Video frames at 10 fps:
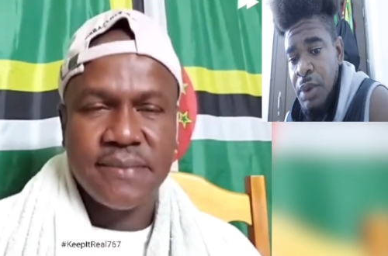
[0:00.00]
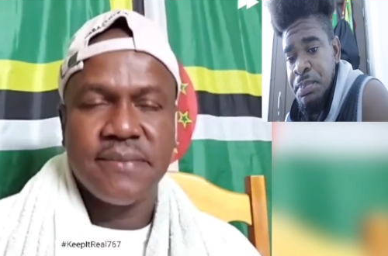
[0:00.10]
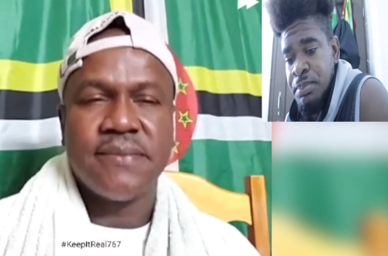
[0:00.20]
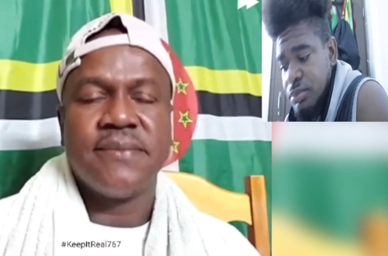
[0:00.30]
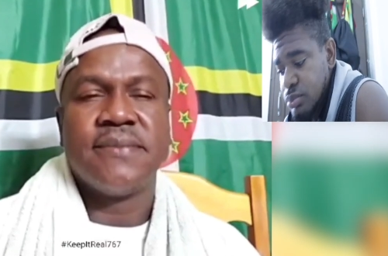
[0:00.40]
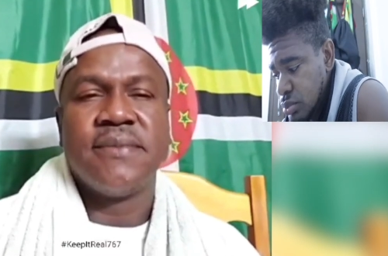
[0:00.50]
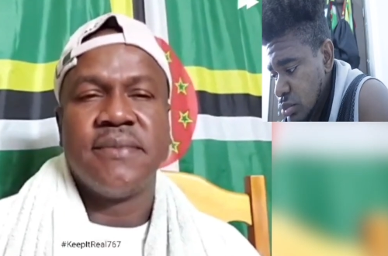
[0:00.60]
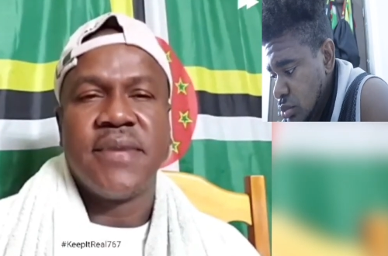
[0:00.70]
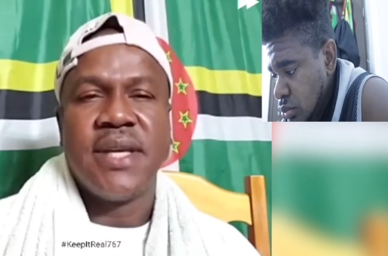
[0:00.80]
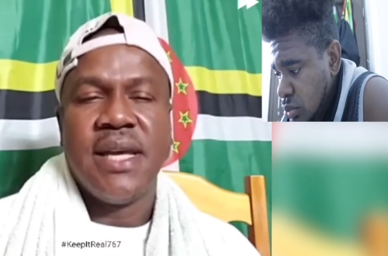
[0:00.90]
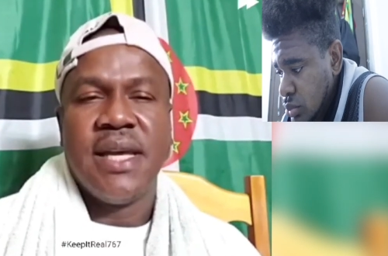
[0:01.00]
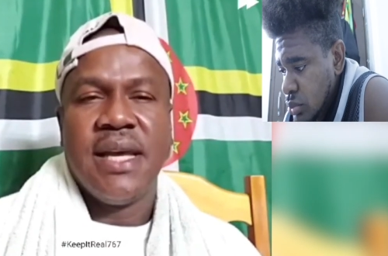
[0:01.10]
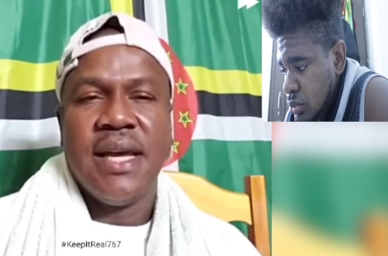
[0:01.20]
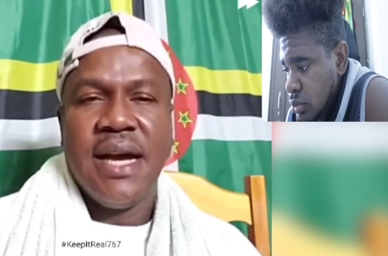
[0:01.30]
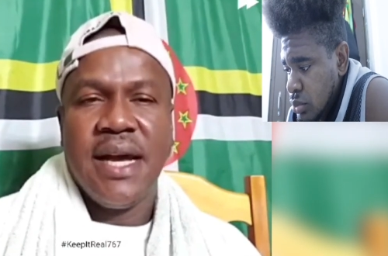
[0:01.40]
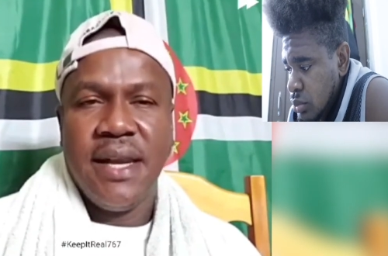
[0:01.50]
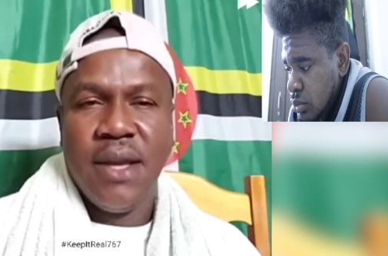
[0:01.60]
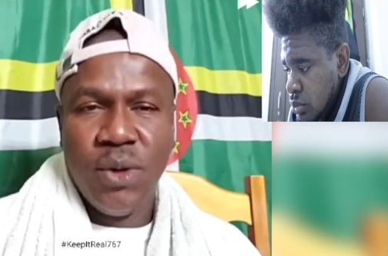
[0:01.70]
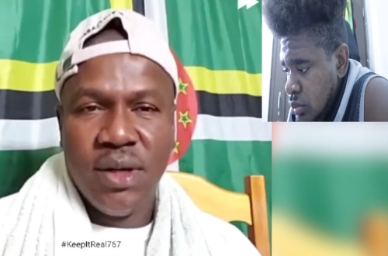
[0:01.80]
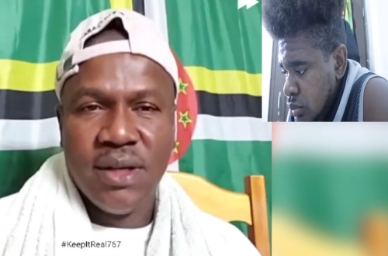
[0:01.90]
Speaker 1: Yep.
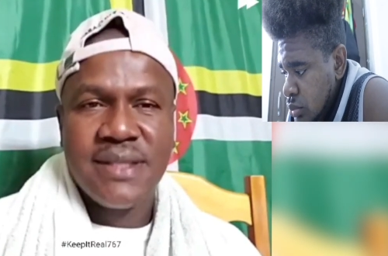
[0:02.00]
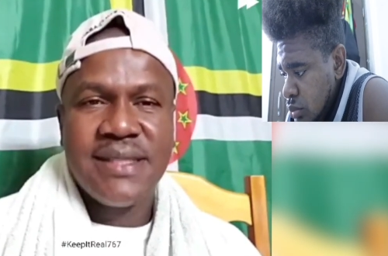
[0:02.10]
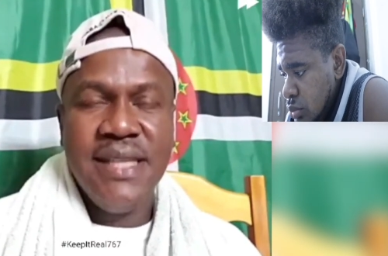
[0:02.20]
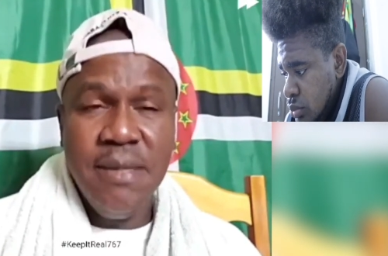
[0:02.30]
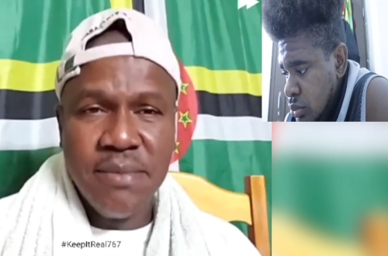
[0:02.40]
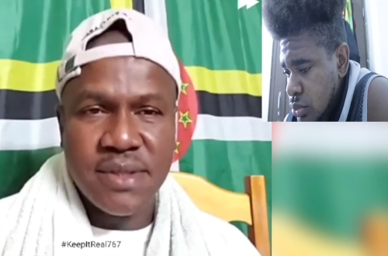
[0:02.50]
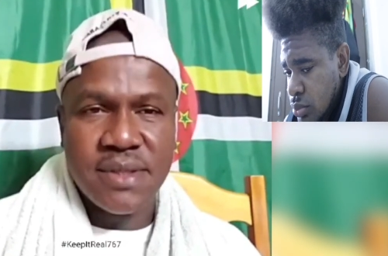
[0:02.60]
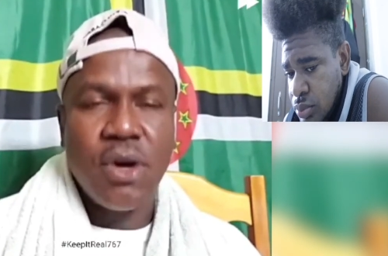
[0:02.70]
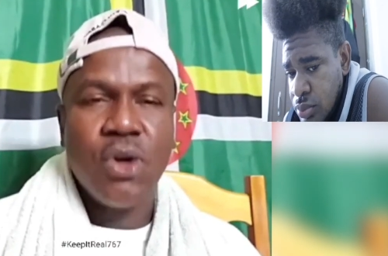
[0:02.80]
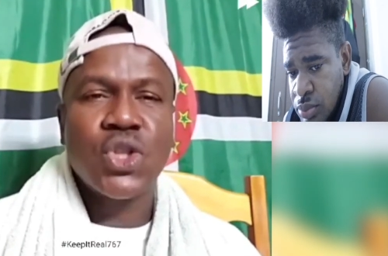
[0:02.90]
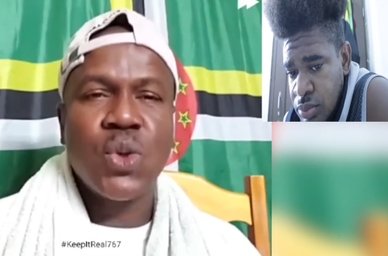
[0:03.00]
And there were teams or